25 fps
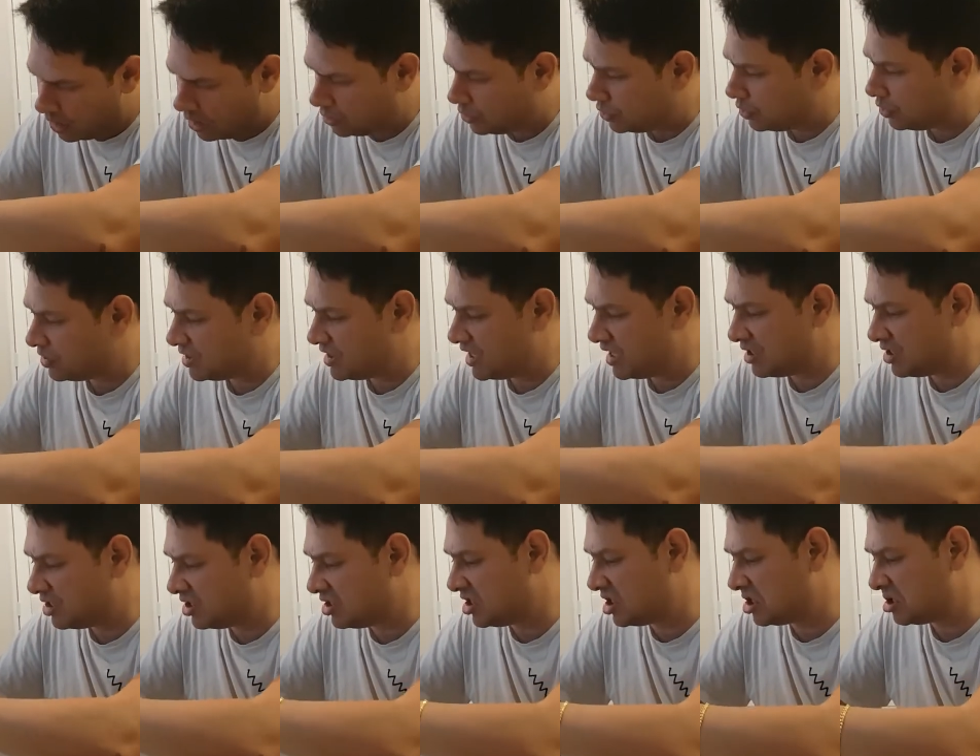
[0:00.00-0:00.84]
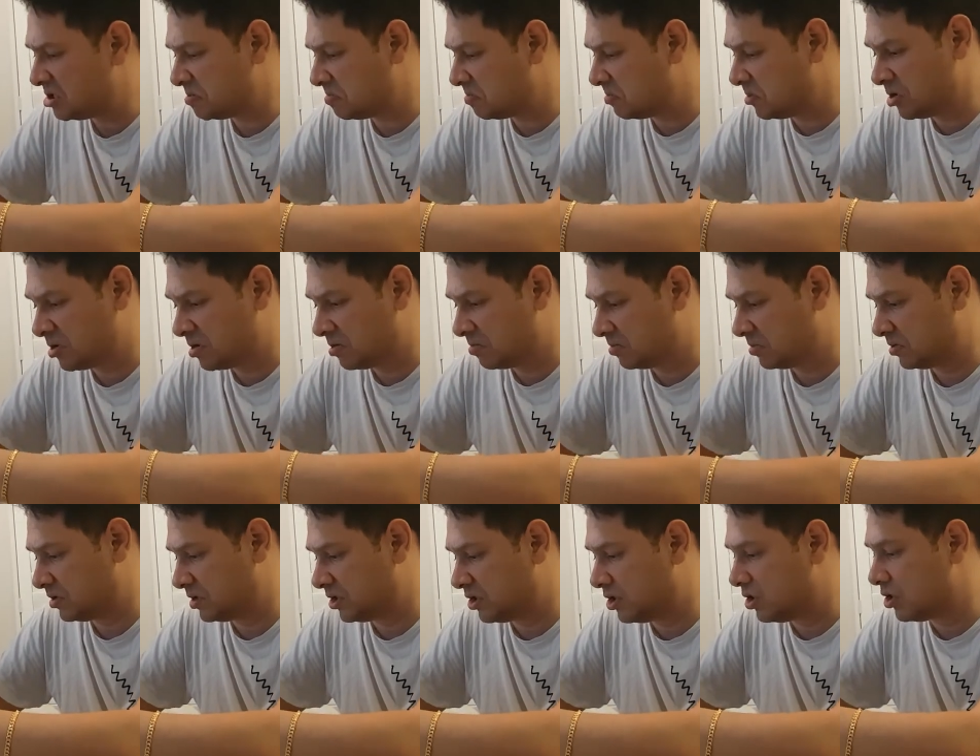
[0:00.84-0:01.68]
So taste test, look,
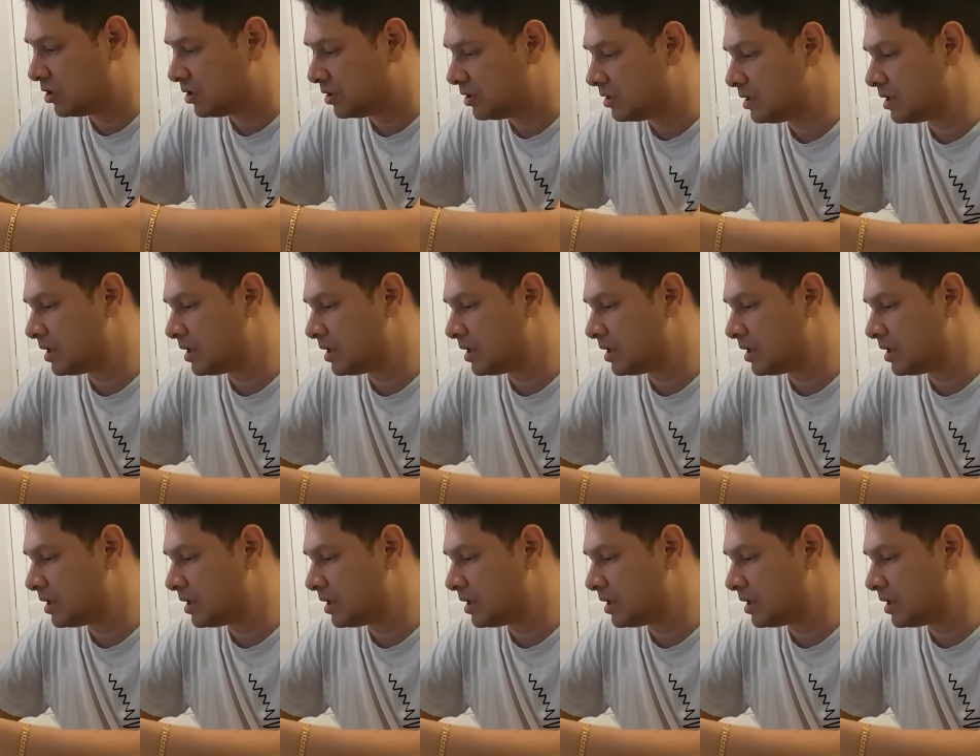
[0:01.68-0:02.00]
it's good.